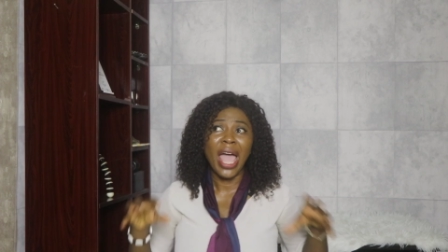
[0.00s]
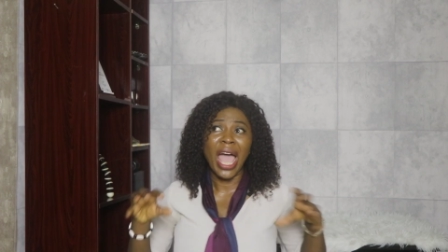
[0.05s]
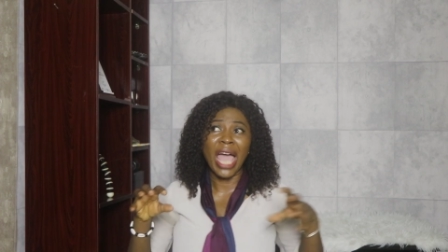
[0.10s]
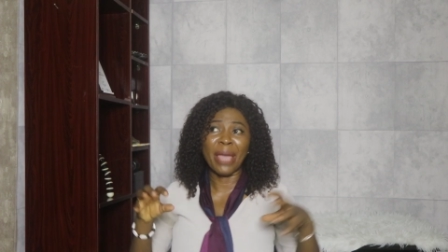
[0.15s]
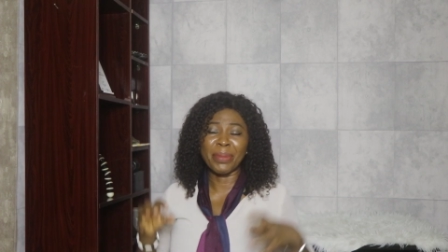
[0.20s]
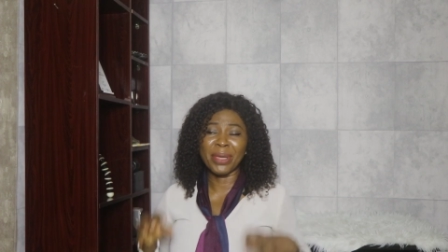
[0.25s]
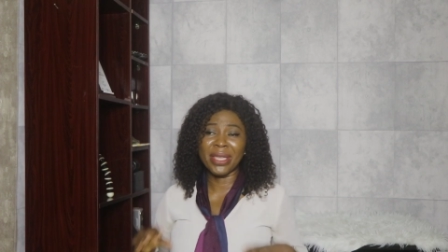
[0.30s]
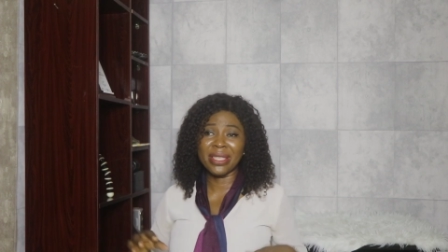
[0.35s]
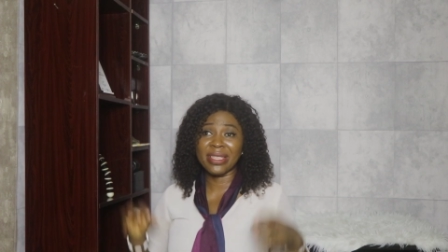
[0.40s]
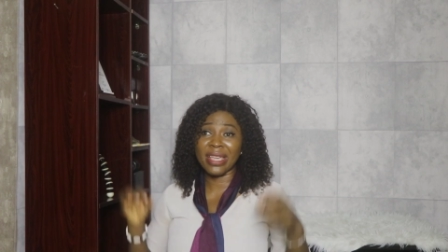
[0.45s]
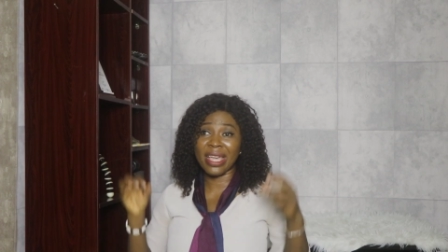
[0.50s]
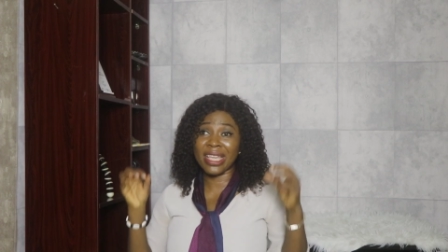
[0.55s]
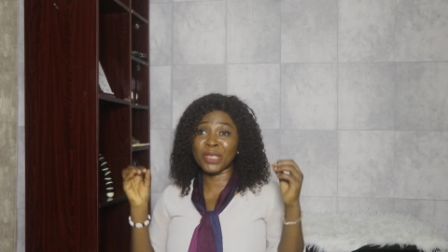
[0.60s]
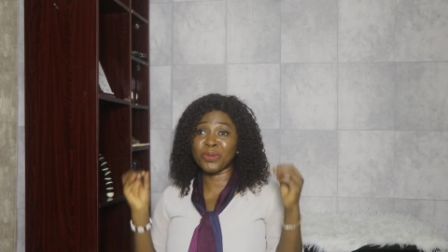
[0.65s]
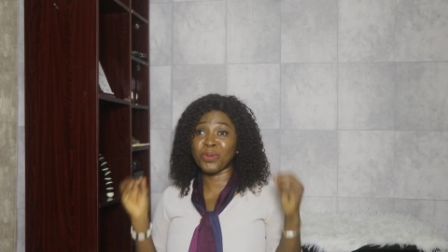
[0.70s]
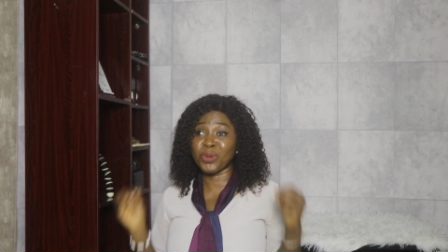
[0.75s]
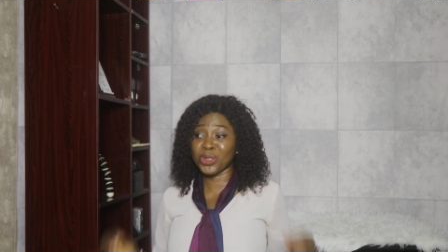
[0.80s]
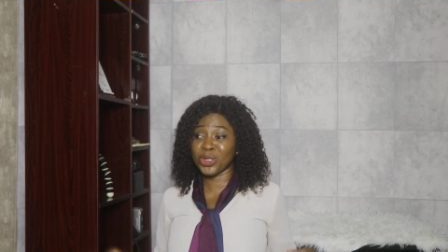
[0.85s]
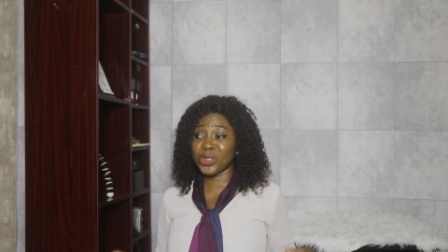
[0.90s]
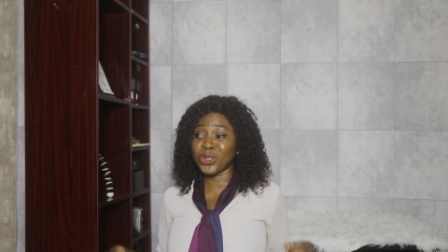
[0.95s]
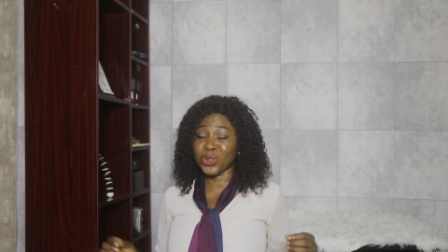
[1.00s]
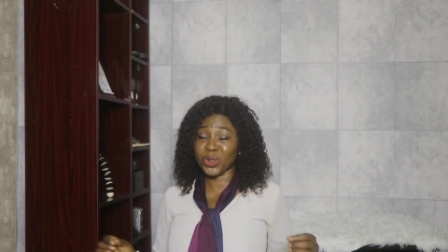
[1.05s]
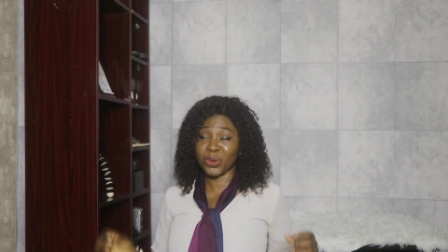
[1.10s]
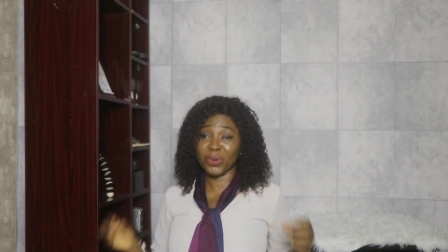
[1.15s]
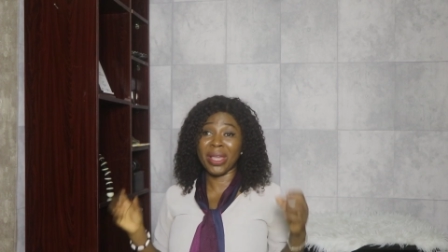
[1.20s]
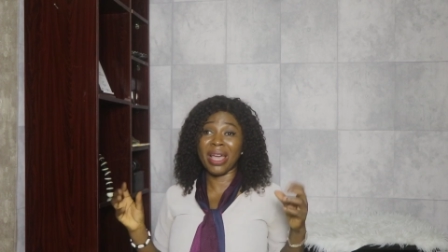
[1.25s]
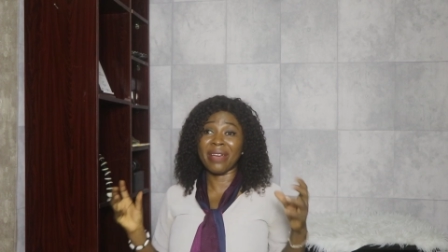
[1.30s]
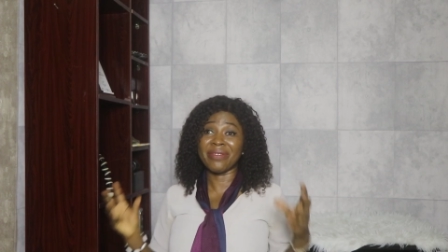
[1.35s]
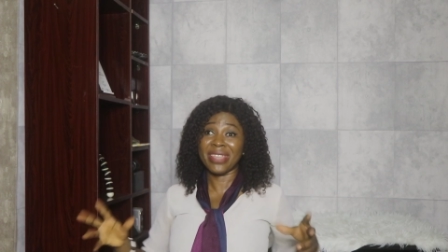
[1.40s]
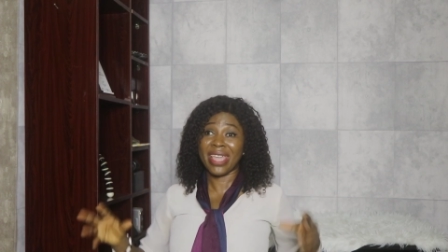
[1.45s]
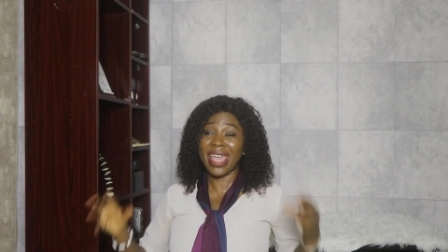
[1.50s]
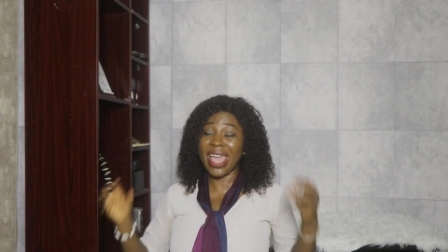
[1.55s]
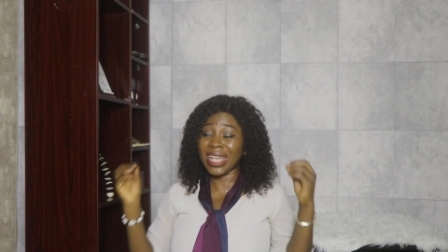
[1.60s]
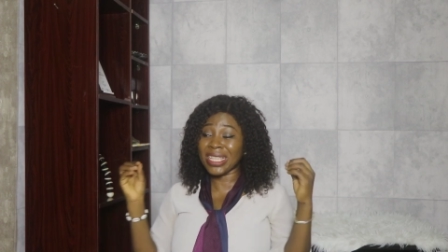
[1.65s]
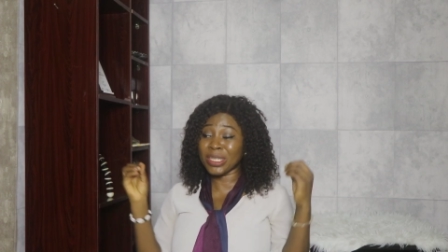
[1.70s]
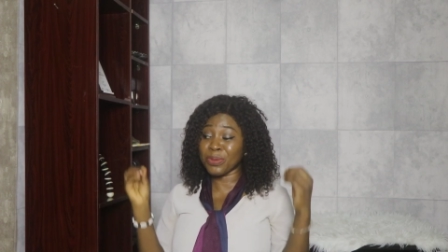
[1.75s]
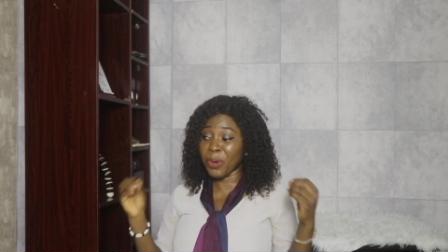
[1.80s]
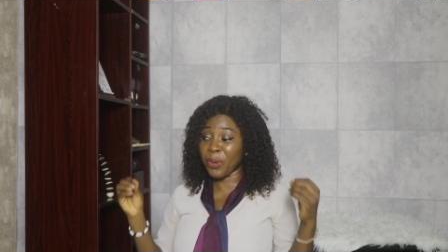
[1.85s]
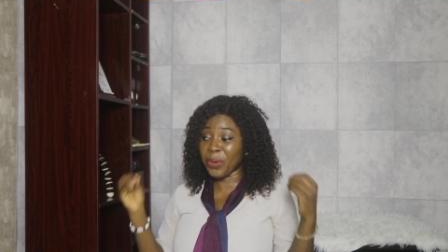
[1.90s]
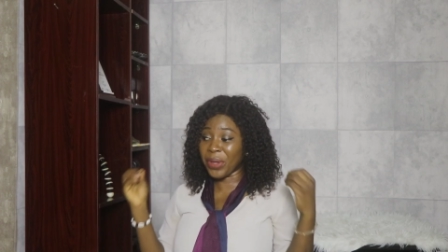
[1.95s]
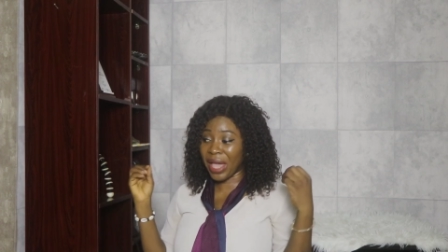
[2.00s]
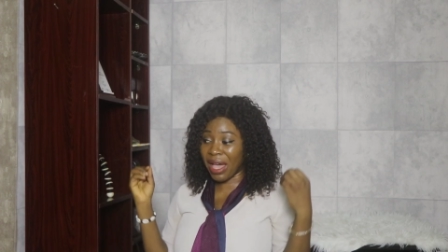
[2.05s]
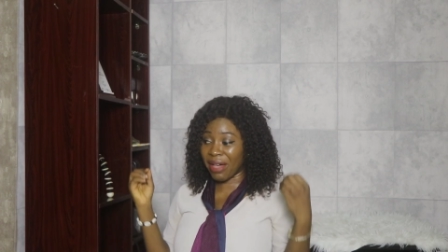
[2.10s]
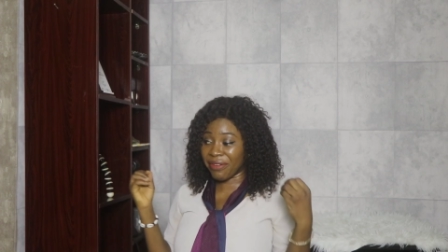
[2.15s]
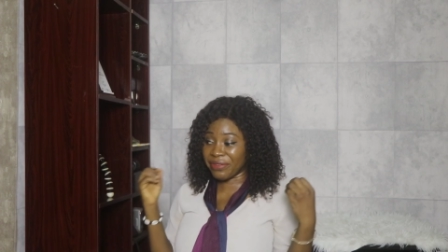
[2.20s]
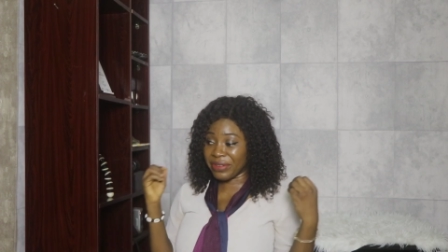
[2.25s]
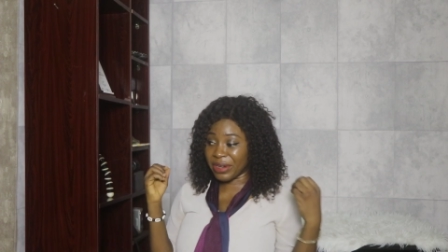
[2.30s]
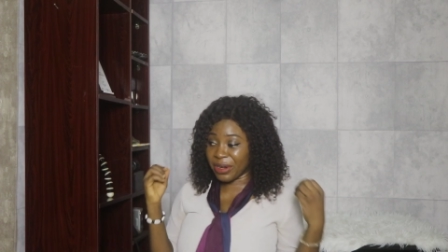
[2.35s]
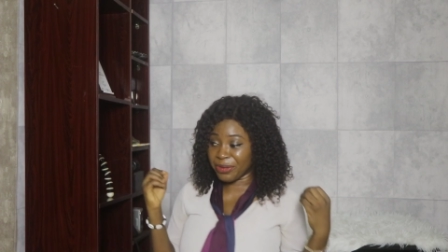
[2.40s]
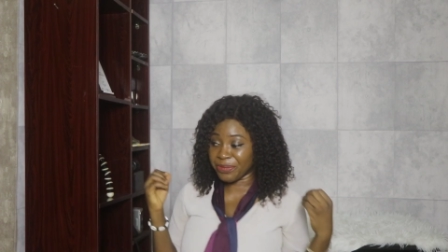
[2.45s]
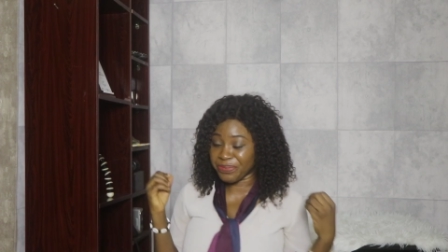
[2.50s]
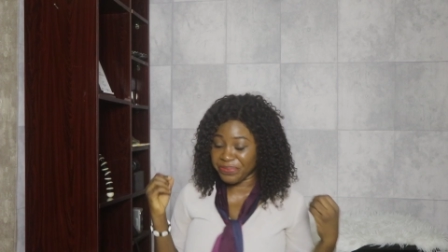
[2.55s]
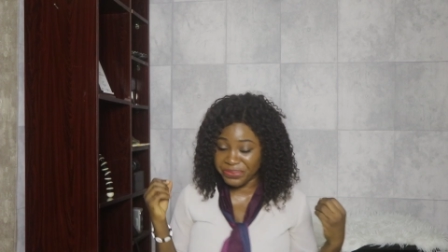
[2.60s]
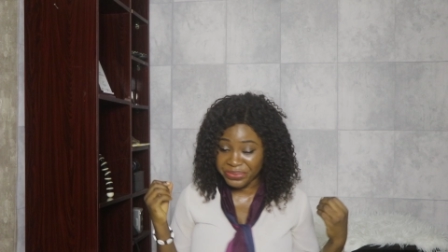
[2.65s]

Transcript: I mean, the exposition we have, the expo we have now